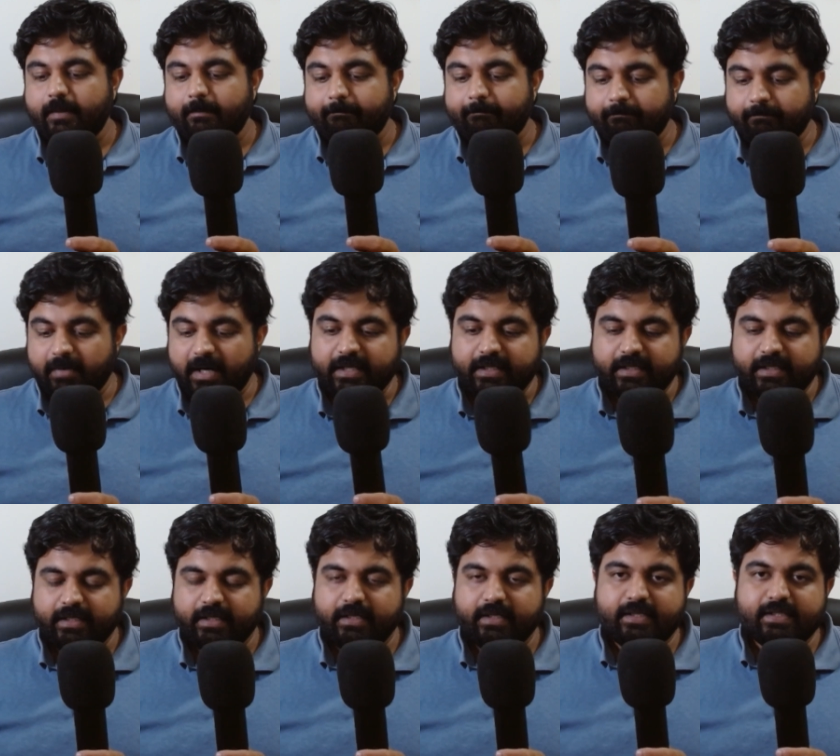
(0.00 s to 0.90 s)

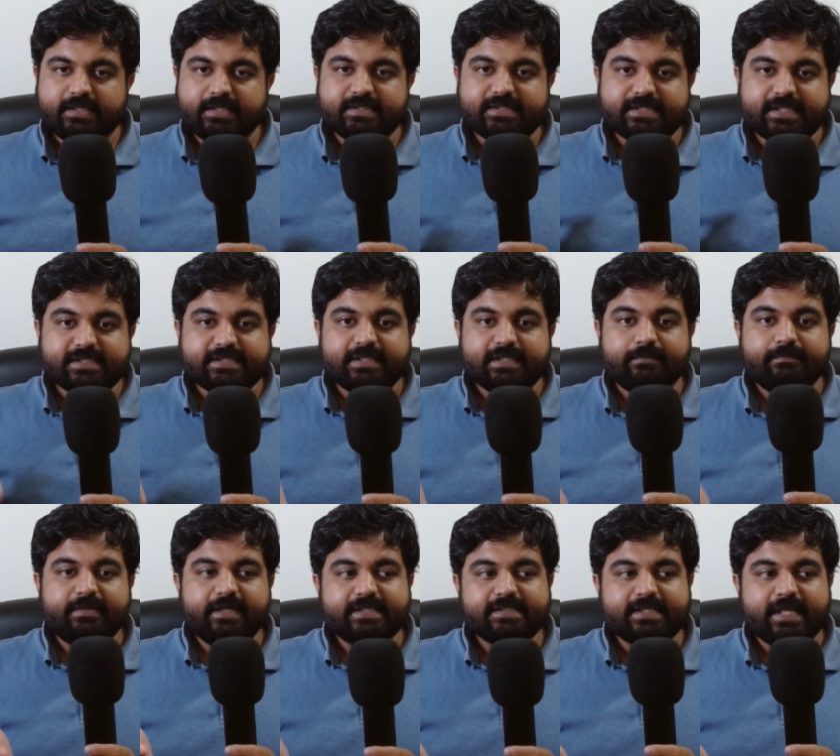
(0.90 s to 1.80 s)
But
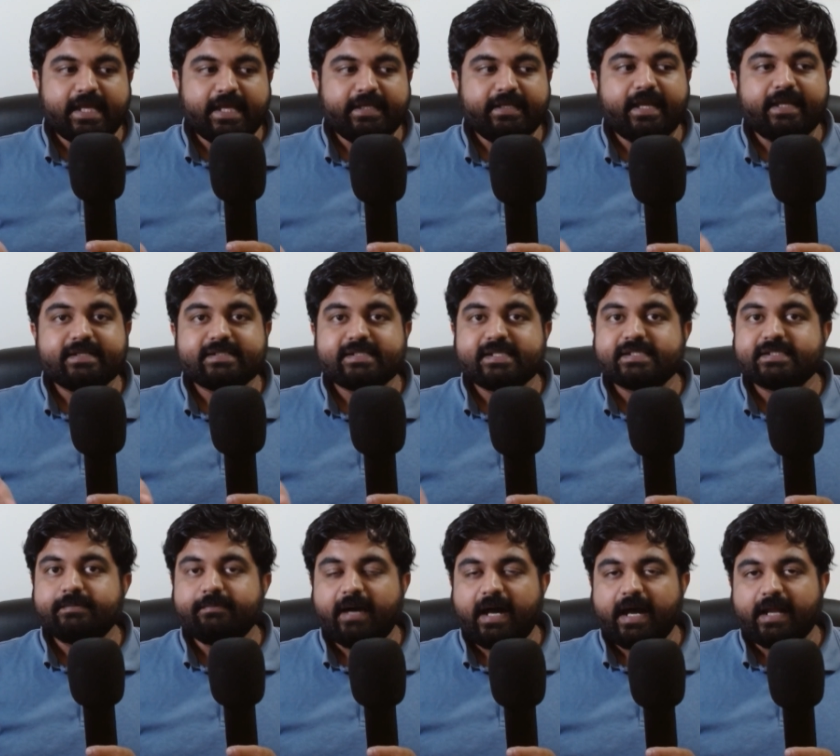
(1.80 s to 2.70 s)
system design and
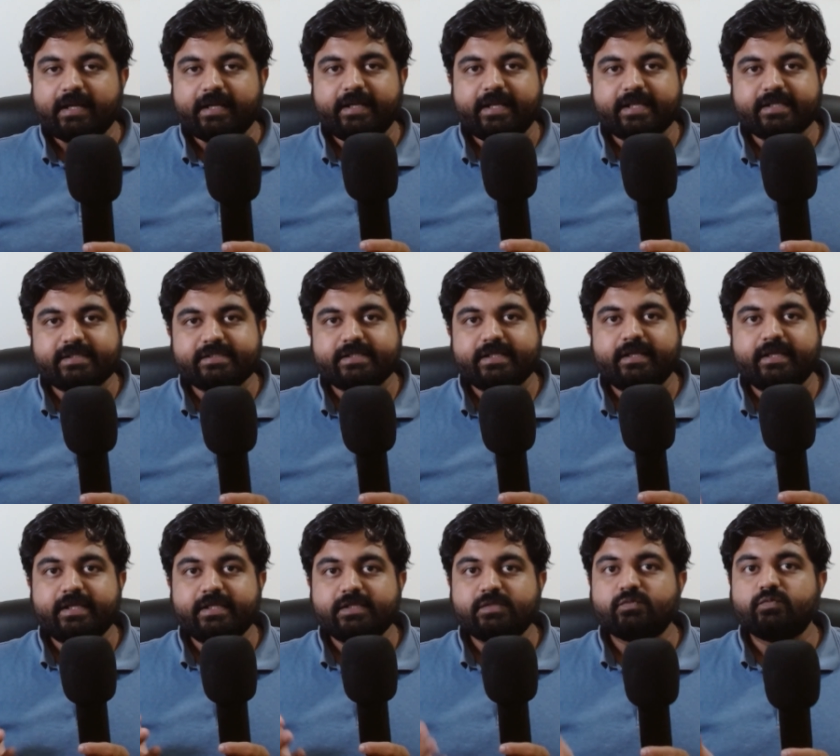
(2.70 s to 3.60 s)
system architecture
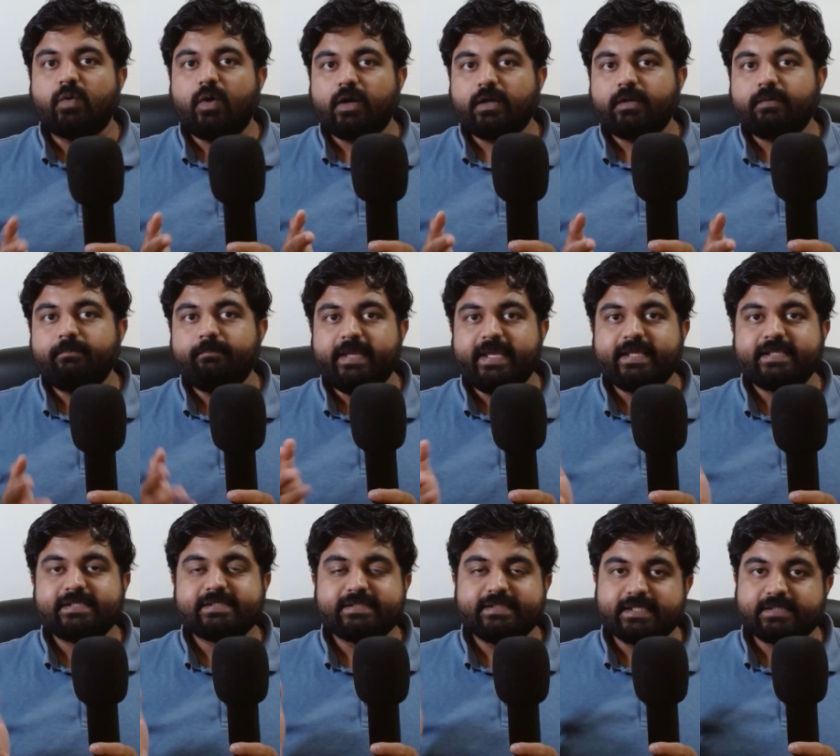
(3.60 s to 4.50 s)
is what
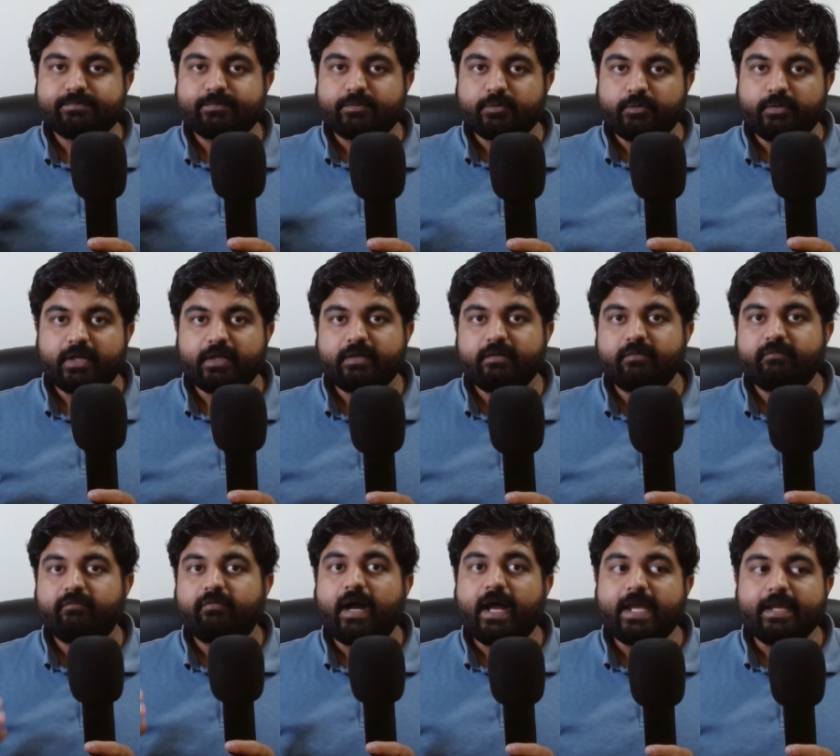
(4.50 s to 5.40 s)
makes this product
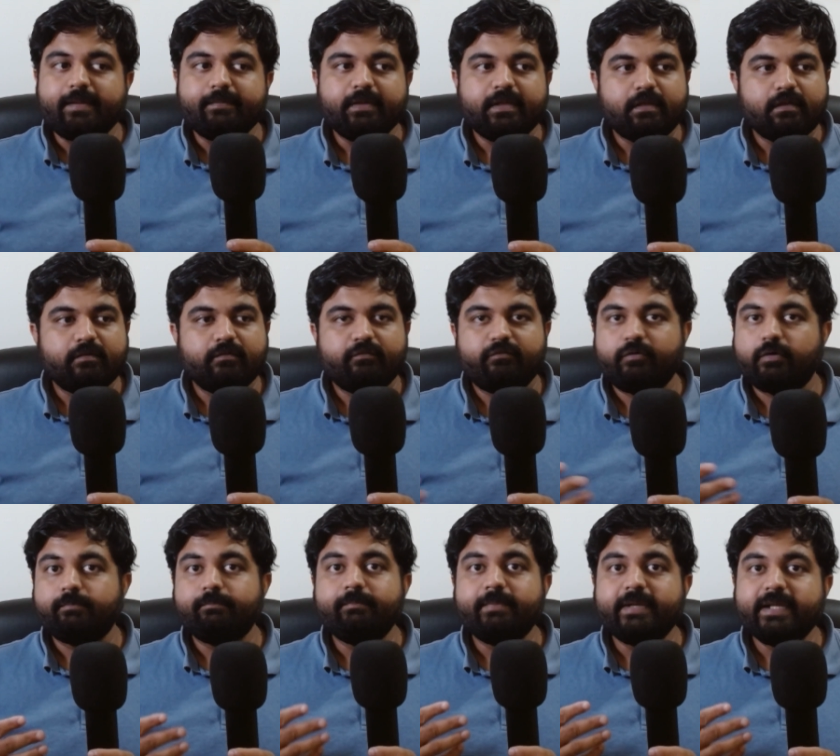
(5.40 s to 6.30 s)
viable for
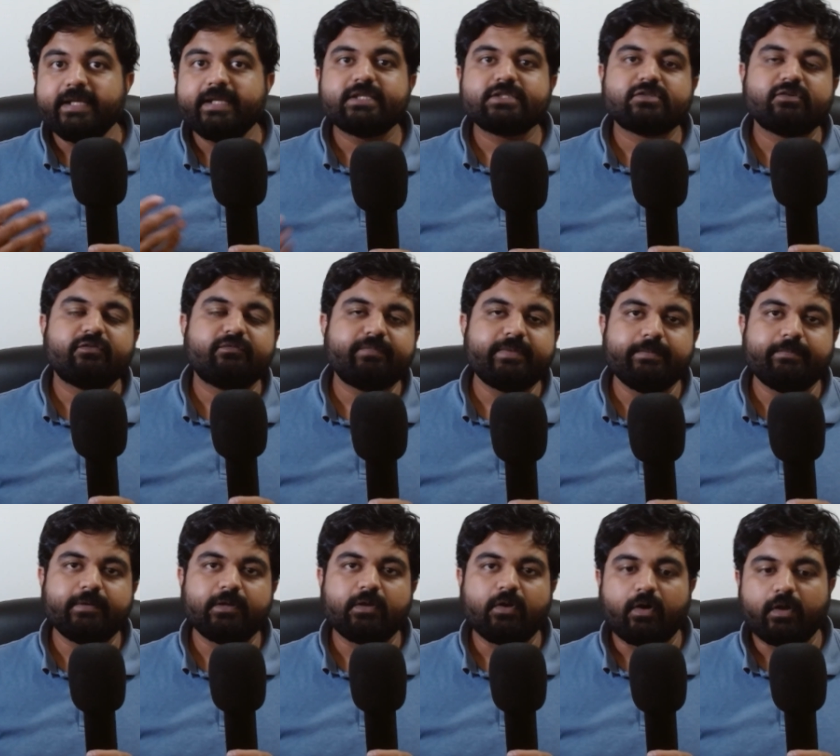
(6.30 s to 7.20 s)
millions of
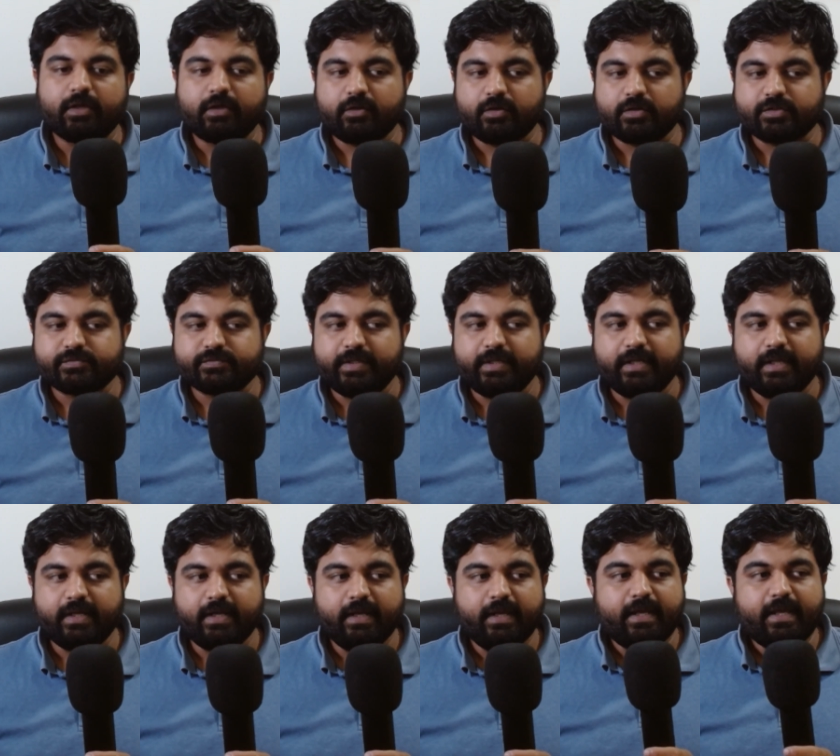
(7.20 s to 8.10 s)
people all across the world.
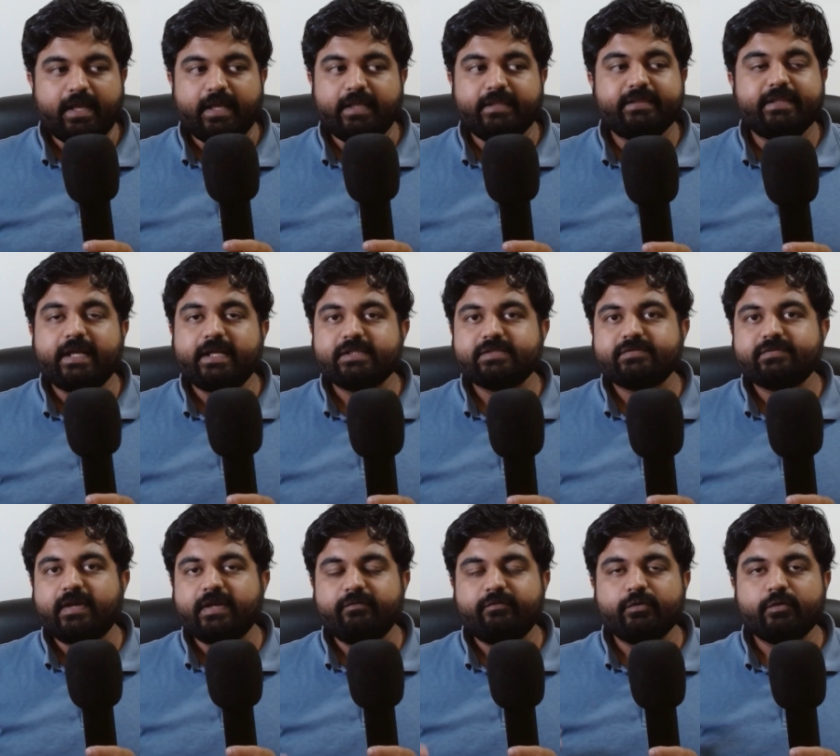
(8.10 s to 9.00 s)
And that is
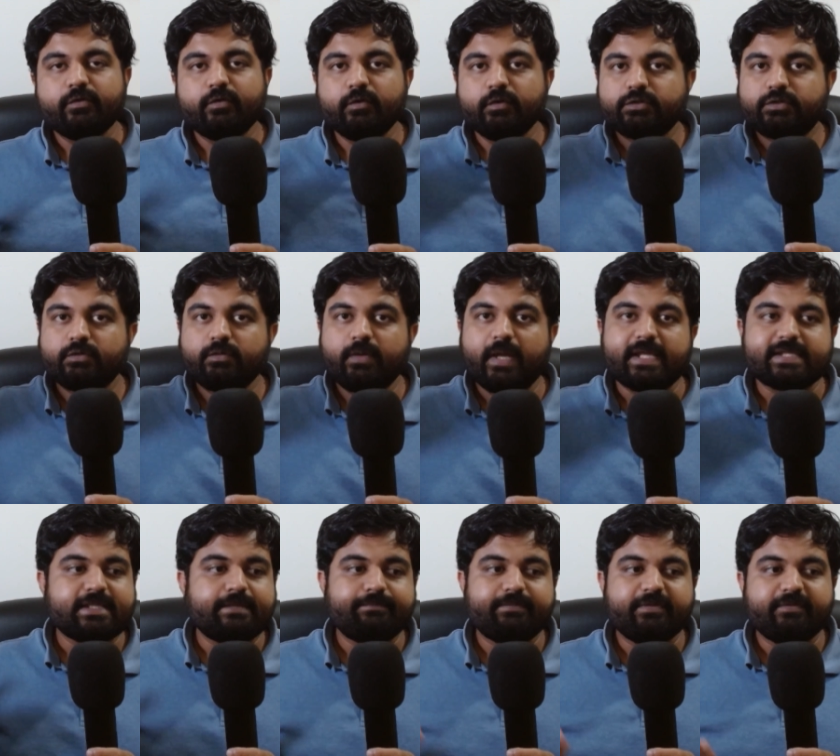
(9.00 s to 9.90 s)
why if you go through
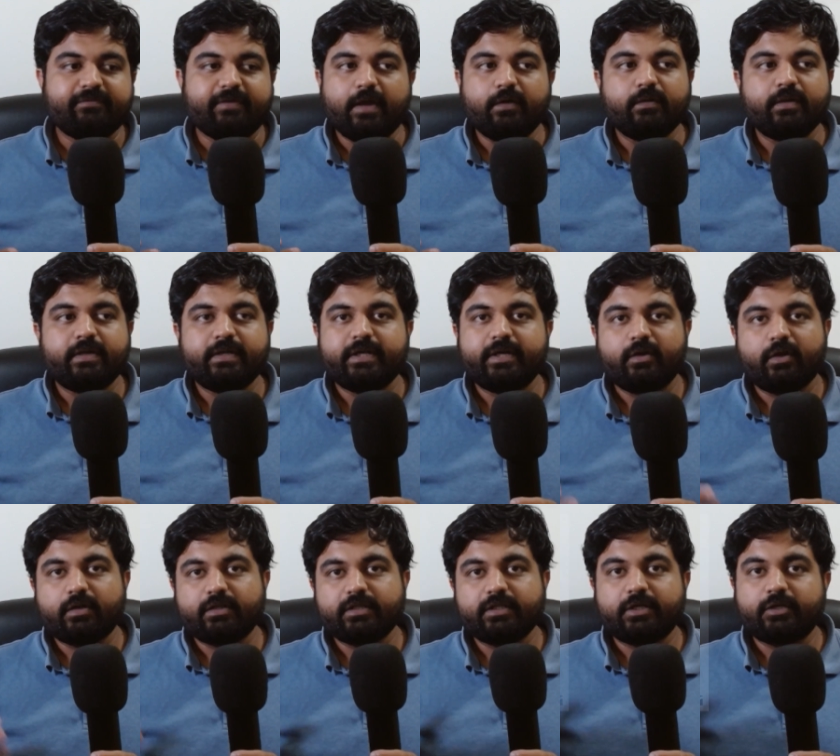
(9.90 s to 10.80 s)
S and P five hundred
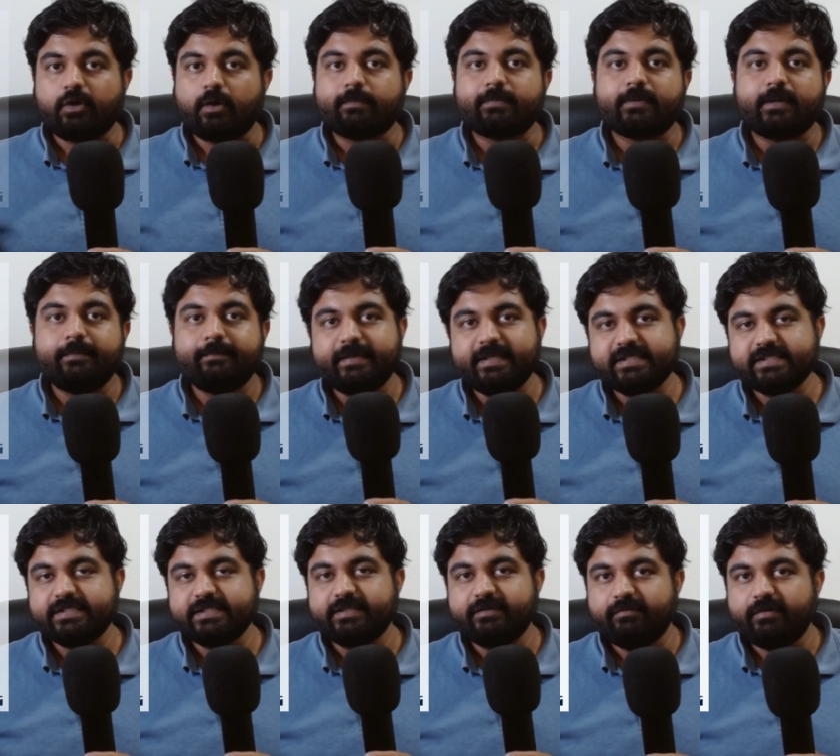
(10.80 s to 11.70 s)
or the top
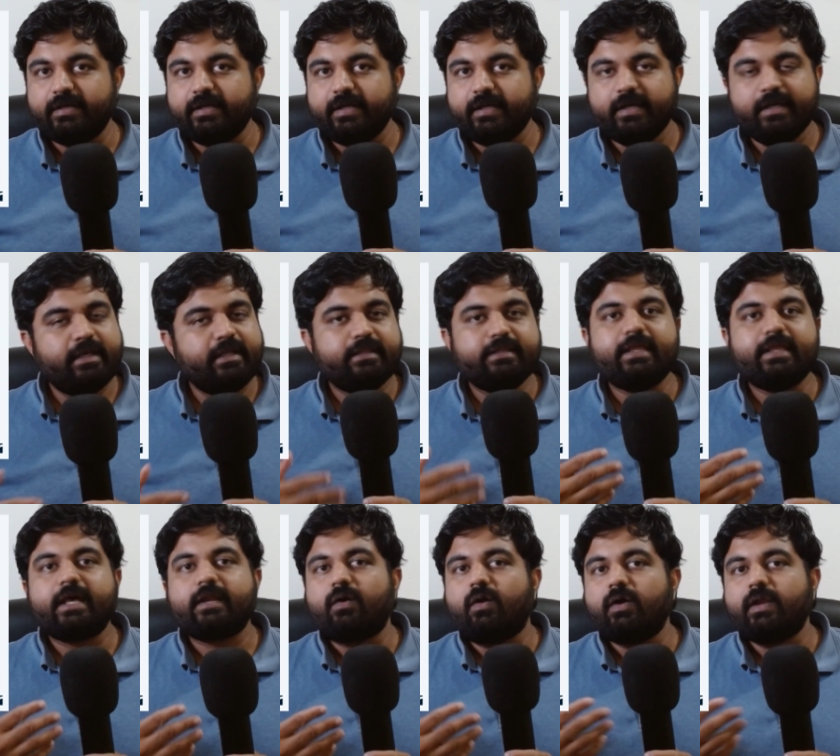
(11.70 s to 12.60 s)
companies in the world, they
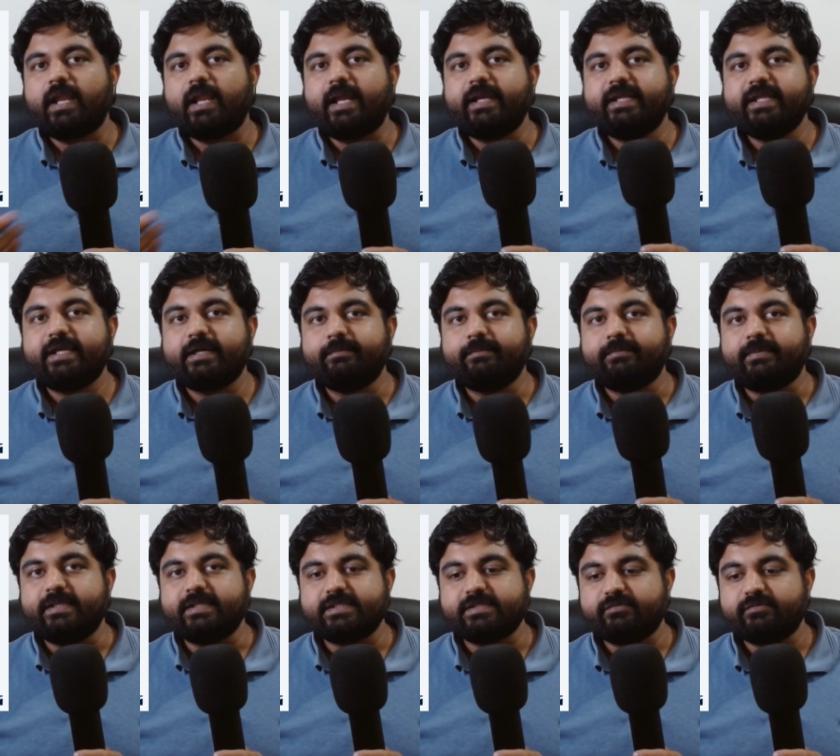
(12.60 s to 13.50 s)
are all I T
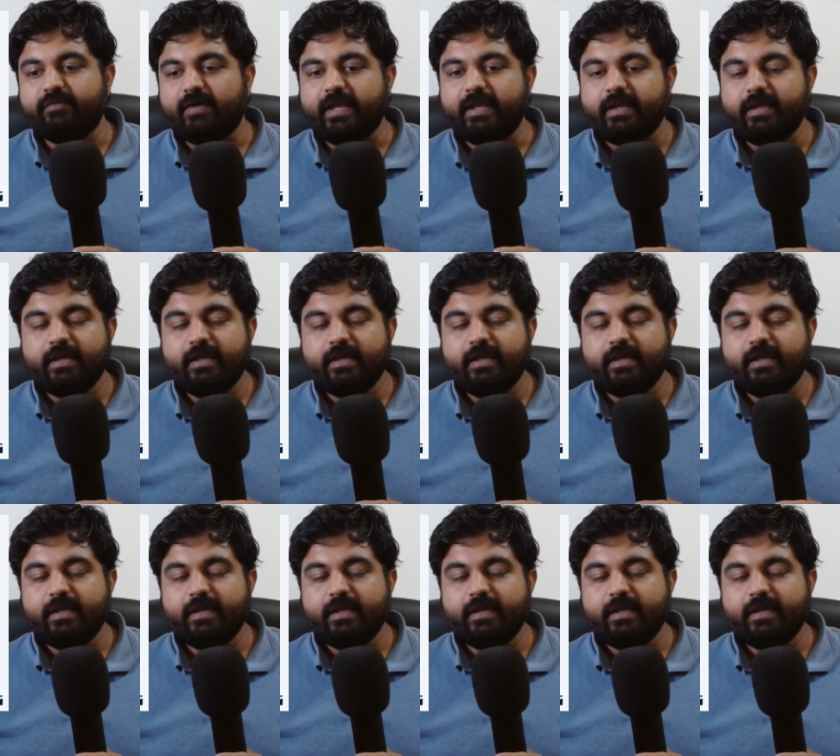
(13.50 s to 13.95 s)
companies. Why?